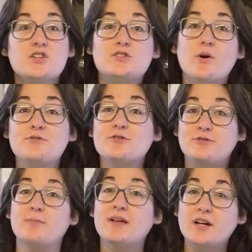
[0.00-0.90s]
So if you're
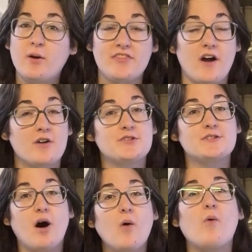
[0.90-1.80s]
familiar with our
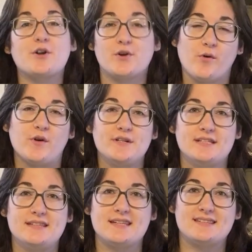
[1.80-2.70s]
saltwater
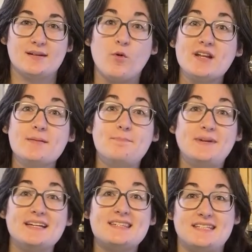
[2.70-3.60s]
quarantine system, one of the
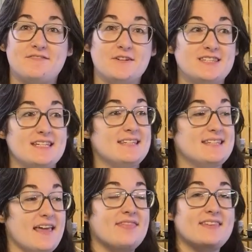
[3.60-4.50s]
biggest
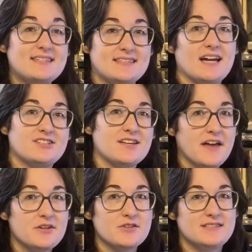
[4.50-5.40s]
differences in this section
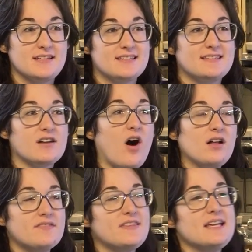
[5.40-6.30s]
that you'll see is that
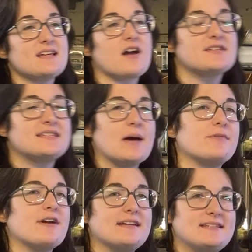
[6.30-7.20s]
all of these are
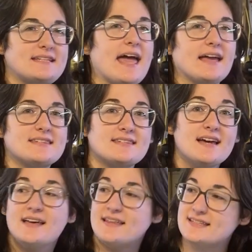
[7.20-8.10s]
separated tanks.
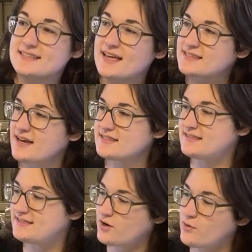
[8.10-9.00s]
This lets us
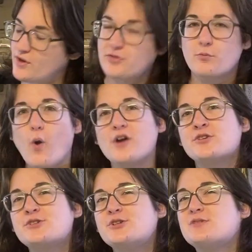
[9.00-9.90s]
deal with 1
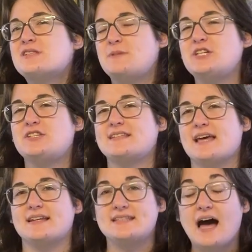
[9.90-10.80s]
or 2 species
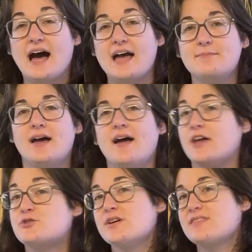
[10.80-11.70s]
at a time
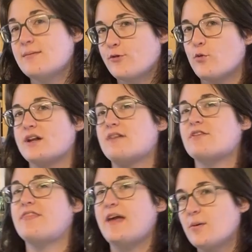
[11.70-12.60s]
and treat them for
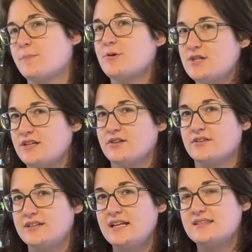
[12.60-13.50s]
whatever their
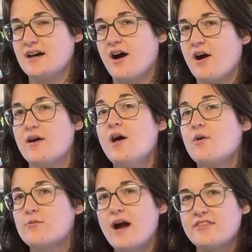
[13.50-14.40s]
particular needs are,
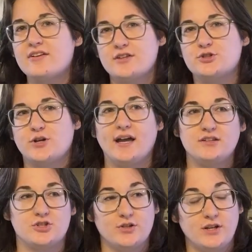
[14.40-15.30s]
rather than
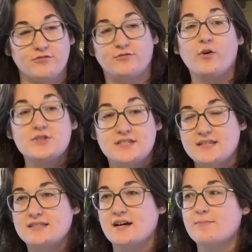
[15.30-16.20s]
trying to treat a full
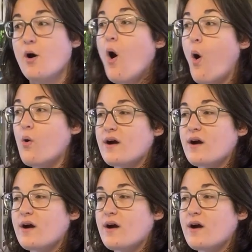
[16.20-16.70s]
system or